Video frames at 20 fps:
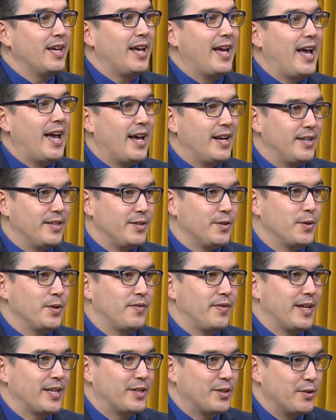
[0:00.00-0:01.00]
and in North
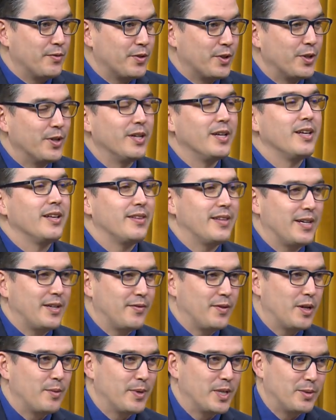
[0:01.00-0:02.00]
Vancouver. Thank you
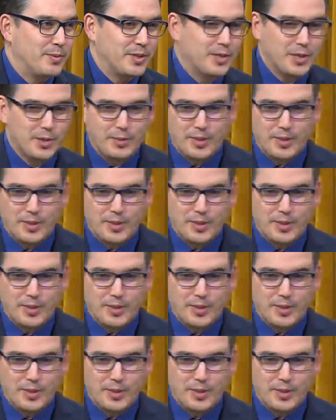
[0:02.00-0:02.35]
very much, Mr. Speaker.